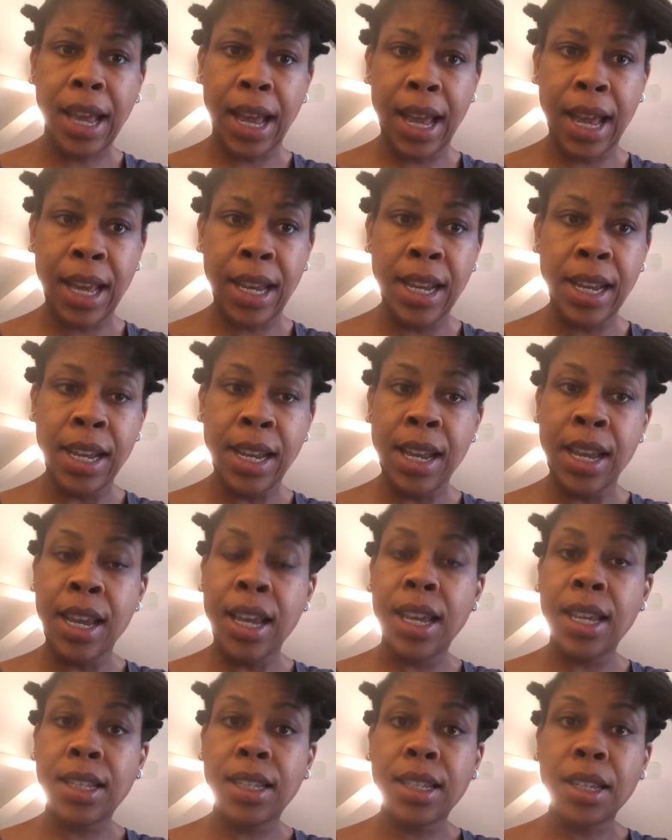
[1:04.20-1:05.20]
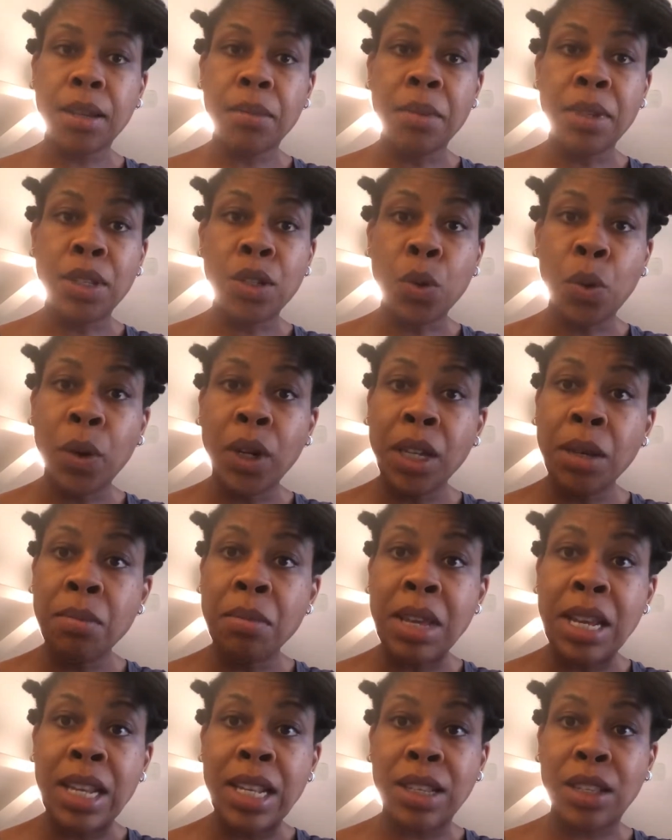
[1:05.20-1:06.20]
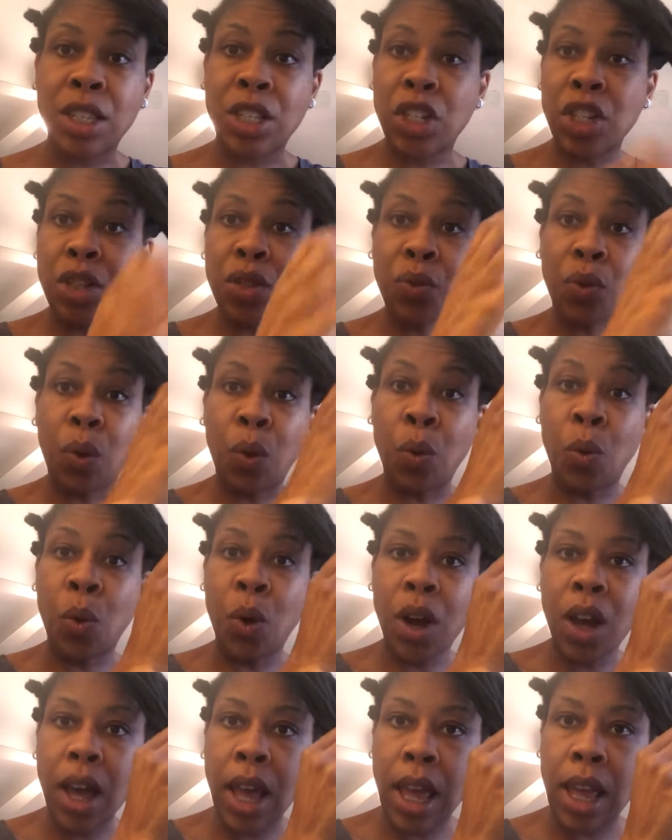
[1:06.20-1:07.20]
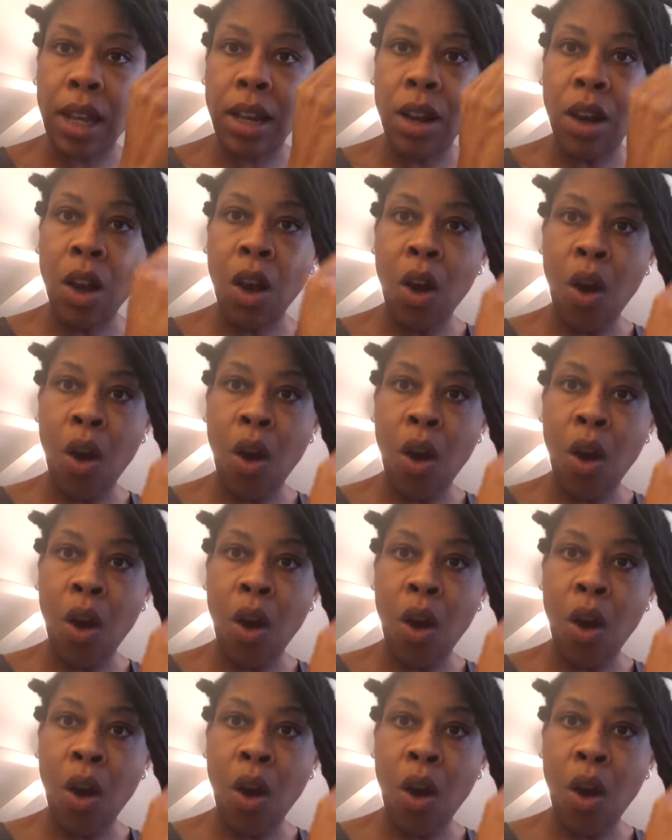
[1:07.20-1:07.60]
God, it took me 20 minutes just for one,